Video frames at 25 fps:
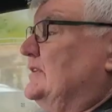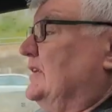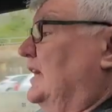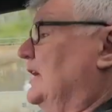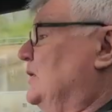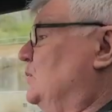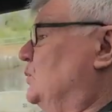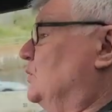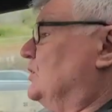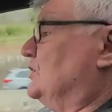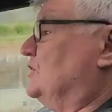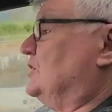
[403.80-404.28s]
we
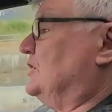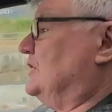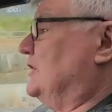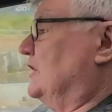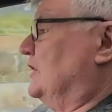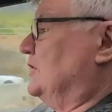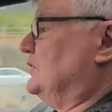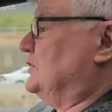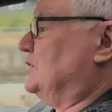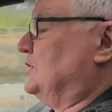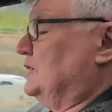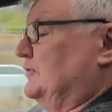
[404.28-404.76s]
don't want
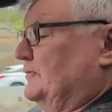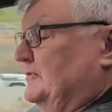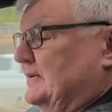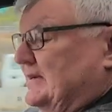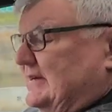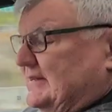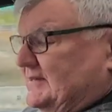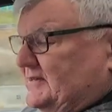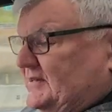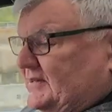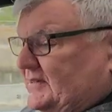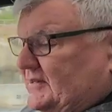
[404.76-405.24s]
to go too
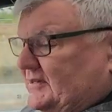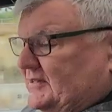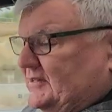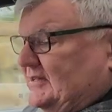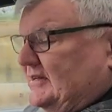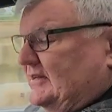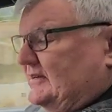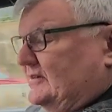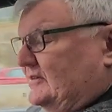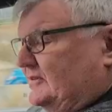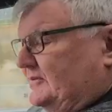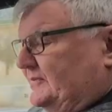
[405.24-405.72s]
fast in the
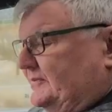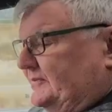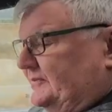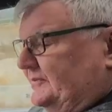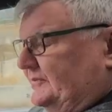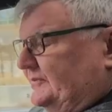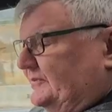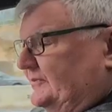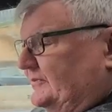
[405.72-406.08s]
tunnel.